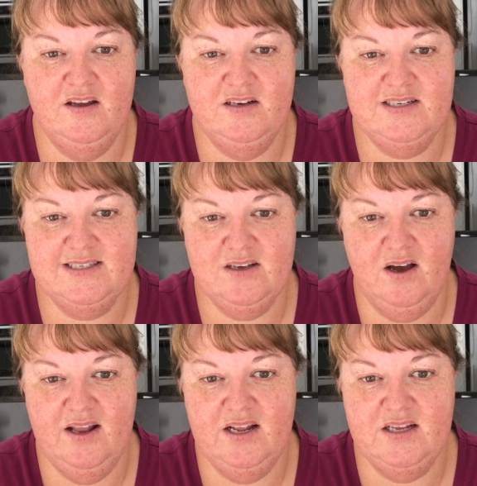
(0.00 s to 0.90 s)

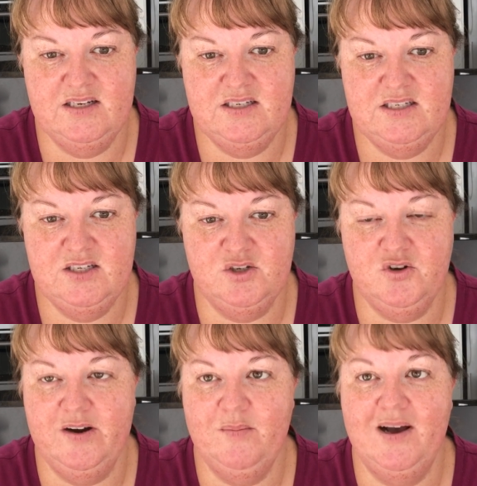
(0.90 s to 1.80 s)
decided to
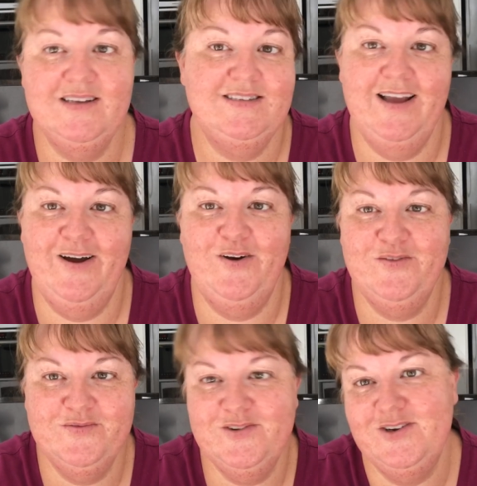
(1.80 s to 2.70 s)
treat myself
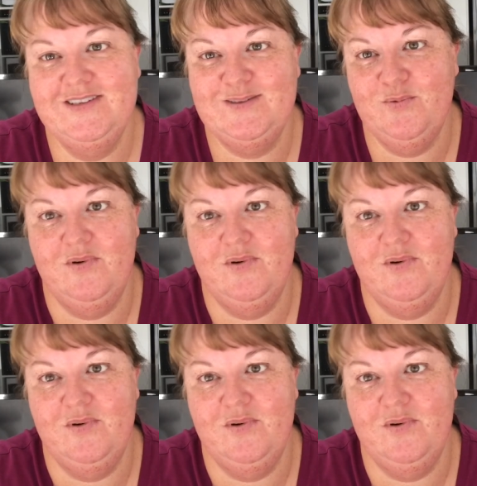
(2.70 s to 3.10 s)
because